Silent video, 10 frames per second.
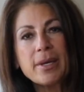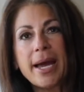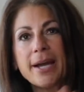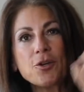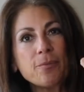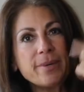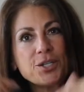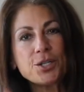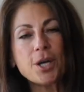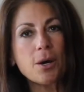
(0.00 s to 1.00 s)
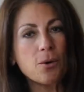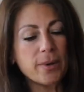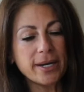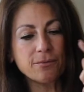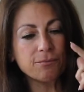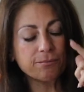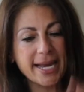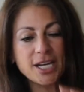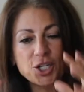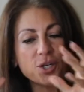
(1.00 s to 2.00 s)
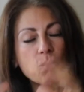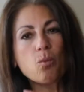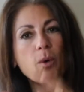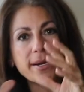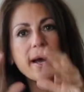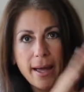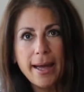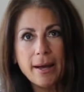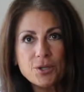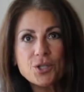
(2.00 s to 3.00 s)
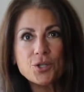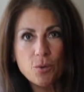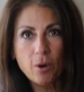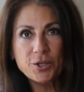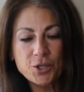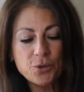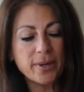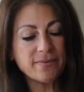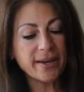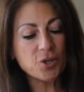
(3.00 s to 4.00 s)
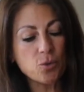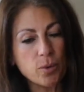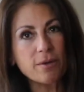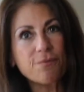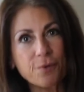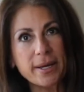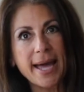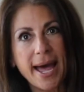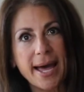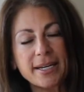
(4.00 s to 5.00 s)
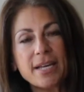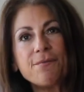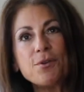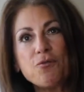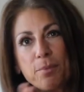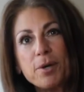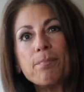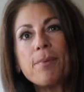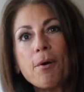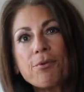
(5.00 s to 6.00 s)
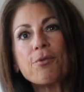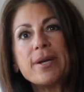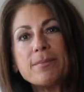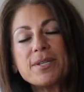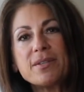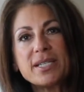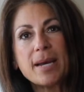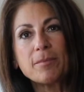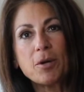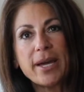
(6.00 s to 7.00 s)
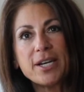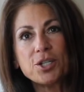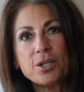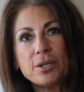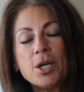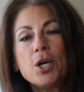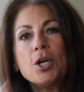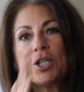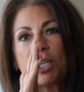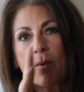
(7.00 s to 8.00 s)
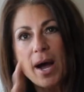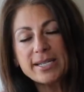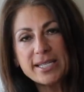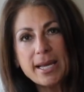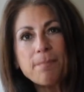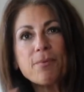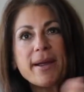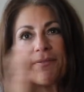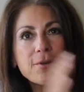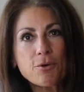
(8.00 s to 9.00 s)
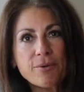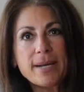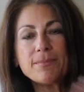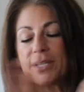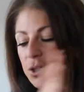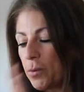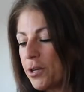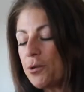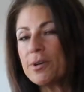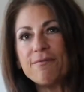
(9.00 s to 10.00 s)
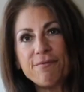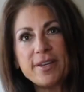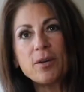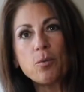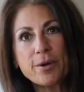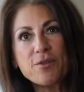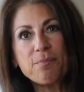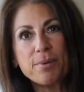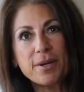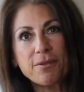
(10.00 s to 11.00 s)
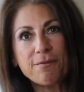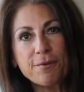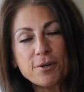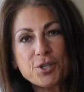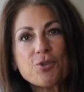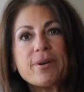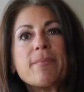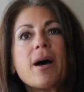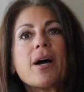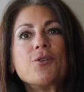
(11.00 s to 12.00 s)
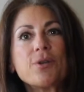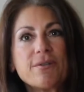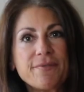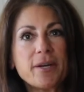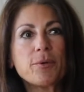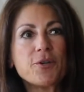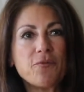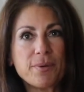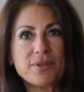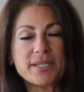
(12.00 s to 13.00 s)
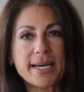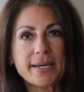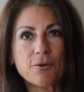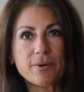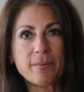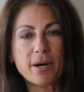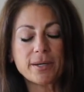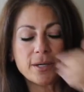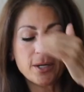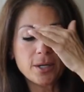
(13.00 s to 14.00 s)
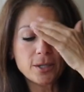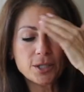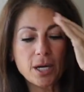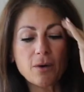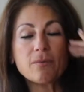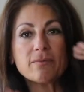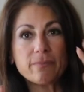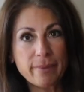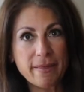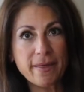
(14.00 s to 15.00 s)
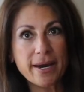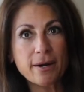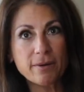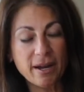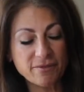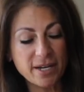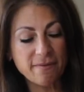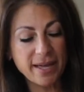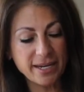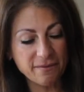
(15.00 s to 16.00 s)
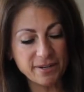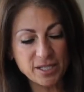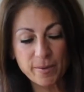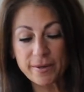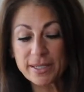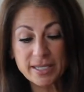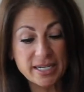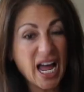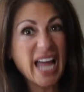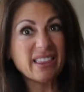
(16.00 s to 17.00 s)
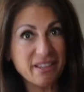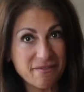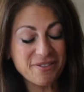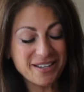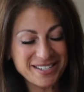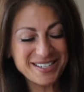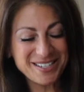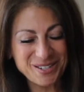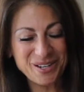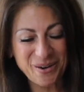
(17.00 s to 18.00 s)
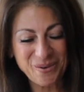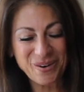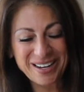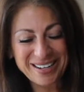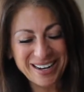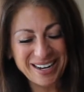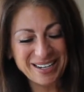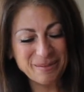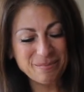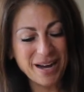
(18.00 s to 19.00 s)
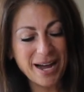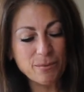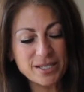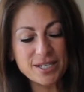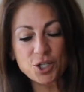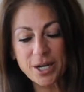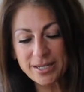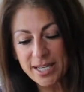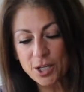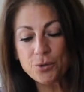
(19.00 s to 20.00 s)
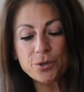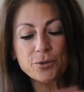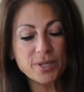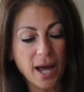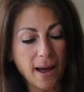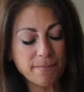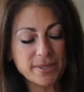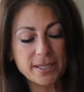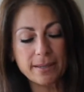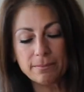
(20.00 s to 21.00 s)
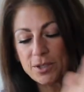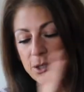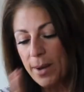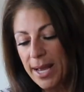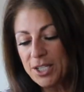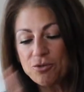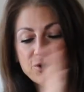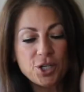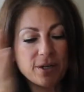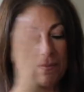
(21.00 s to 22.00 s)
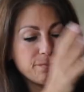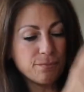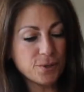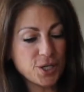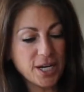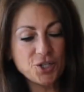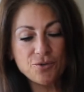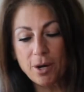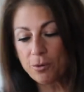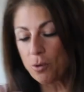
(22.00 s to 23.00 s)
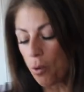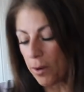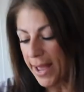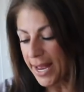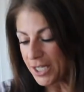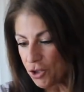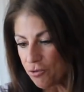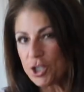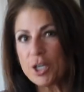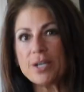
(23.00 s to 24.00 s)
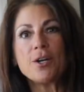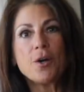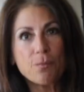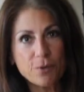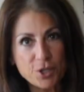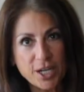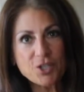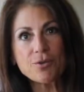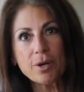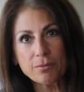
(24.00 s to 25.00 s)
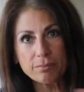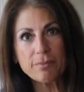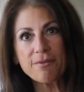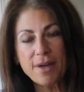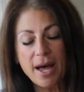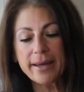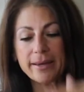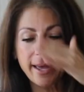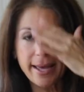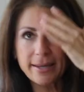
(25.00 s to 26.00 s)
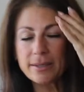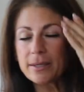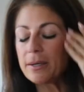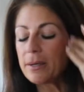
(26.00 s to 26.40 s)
and you'll be so engaged in what else you are doing that you will forget if you've put both creams in the same location. So I separate the creams this way. You can feel where you've put the first cream on, you can feel where you've put the second cream on. So been there, I've done that, I've experienced it, I live this, so I would suggest that you use opposite. So estrogen, progesterone, or estrogen, progesterone, thigh and